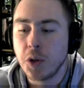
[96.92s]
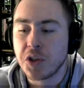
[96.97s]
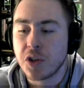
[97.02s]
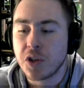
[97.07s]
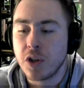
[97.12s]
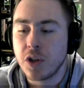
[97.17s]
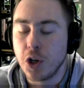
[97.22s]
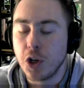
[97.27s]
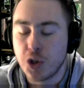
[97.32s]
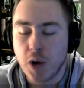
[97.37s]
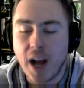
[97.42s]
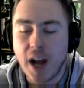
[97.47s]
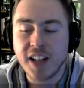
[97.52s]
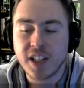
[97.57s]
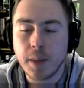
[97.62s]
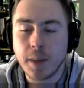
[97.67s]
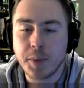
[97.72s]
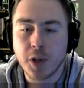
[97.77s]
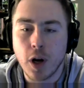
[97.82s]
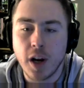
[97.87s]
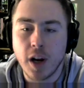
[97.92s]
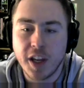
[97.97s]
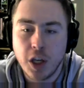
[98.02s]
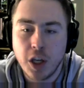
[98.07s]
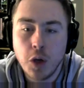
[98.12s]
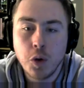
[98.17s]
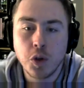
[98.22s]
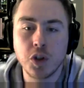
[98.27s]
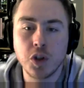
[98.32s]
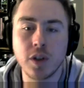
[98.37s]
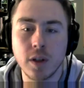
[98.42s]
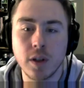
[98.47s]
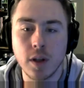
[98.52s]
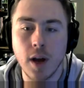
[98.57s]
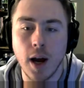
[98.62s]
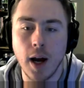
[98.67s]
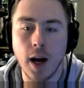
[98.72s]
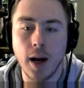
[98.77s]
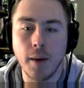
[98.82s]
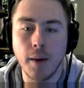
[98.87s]
Your triceps are a huge
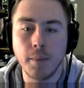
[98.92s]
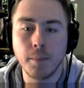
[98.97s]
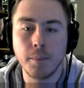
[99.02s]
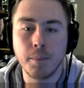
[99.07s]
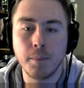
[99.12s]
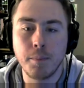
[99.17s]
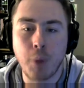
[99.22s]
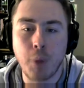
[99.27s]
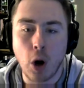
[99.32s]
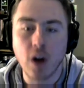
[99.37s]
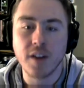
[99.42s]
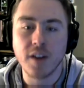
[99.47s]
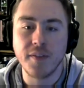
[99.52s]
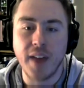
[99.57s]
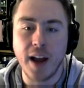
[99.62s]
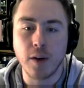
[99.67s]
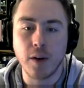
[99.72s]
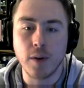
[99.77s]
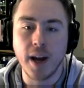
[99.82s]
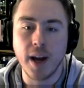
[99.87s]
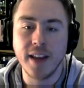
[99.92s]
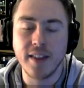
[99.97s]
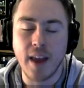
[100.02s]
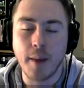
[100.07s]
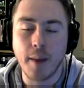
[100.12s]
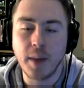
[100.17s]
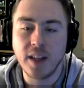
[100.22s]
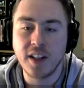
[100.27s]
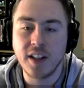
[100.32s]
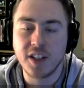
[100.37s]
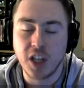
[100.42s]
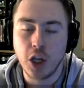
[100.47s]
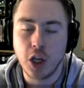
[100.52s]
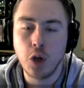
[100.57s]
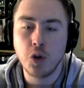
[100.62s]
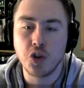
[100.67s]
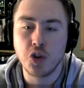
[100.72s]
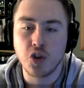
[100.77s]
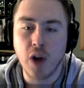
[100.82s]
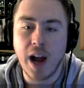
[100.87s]
part of that, right? I mean, it's a
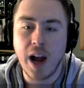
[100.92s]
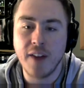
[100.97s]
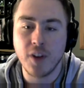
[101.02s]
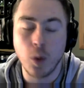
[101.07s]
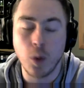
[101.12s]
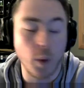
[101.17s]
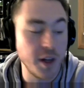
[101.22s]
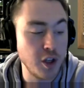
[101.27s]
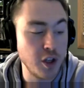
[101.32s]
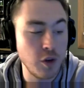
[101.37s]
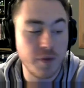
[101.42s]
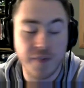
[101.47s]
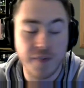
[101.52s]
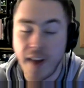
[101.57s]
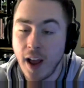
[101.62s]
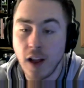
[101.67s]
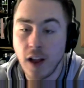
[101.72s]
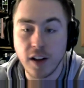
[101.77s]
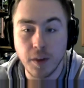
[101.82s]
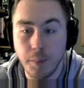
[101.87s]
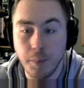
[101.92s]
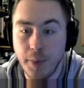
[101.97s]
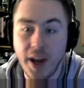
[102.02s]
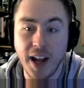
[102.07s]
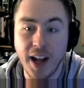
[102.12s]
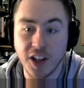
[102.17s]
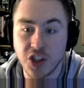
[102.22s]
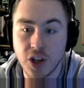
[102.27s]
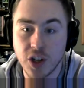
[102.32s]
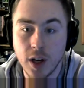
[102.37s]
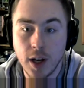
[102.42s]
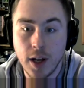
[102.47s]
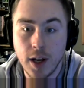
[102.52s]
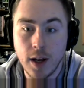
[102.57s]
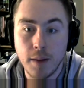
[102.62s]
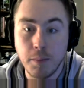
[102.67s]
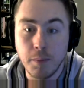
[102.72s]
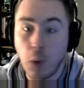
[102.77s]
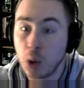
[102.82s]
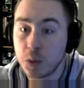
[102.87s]
huge driver. When you fail on a bench,
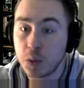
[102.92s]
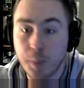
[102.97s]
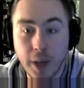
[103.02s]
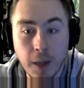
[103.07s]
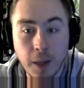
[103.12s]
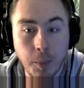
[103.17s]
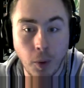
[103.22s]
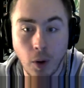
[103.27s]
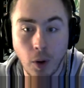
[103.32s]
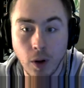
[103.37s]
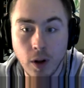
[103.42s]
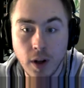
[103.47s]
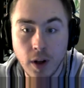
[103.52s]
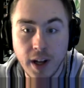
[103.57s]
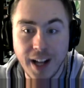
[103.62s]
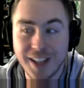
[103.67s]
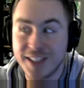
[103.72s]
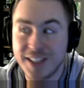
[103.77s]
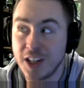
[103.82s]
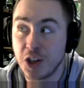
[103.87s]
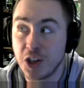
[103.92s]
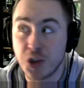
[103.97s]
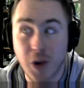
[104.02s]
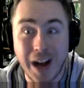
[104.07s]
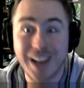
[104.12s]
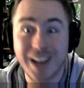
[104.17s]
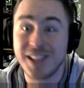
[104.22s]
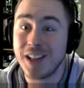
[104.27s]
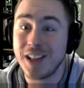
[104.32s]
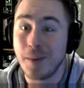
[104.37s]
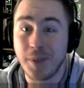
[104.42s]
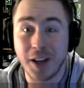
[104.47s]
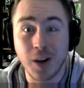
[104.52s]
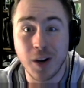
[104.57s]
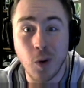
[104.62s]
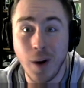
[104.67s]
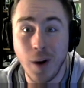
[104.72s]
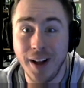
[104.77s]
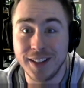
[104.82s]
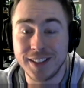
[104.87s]
most people, it's their tricep that
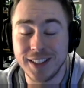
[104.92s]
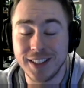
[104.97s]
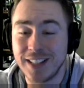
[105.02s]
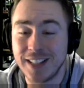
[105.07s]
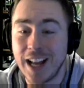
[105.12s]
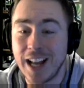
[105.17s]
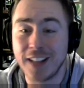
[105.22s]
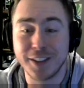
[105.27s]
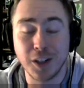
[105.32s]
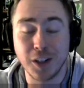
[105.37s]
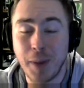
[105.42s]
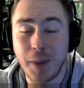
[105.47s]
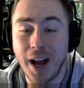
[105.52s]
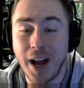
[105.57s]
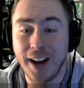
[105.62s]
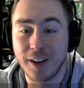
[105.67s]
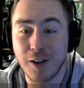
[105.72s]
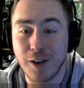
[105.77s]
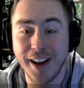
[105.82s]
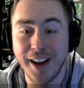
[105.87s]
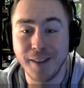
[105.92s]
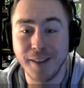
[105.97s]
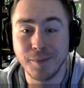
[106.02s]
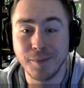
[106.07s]
quits. It's not their pec, right?